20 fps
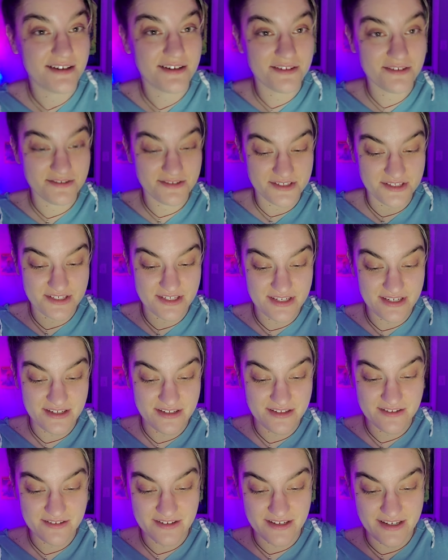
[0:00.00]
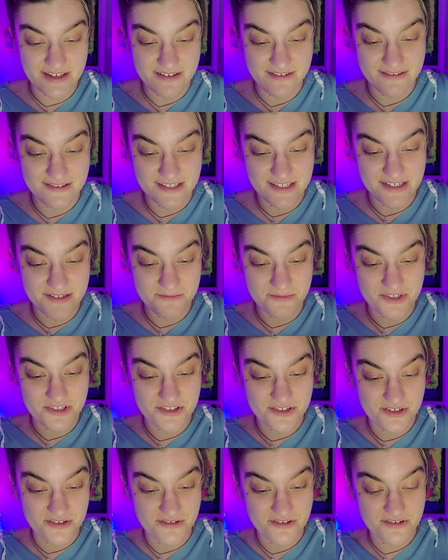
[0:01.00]
Holy shit. Okay, hold on. I'm going to
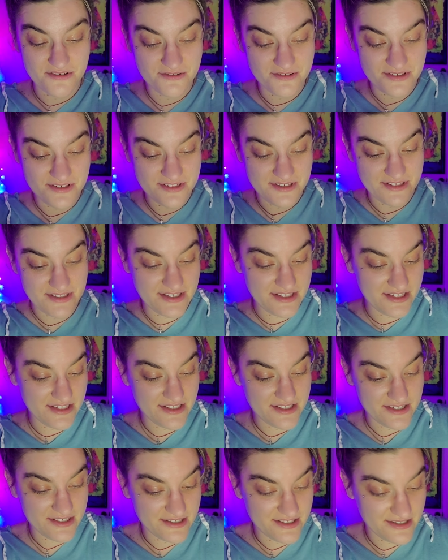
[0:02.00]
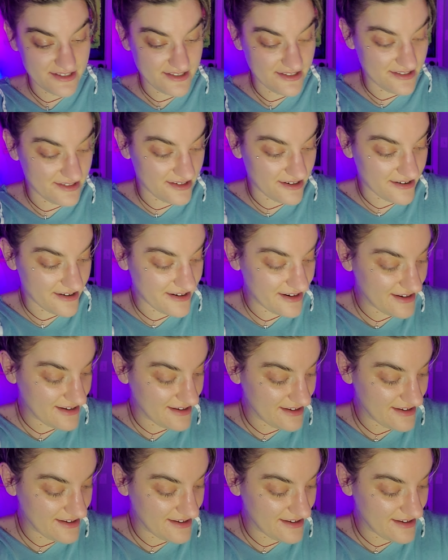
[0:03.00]
show you. Sorry.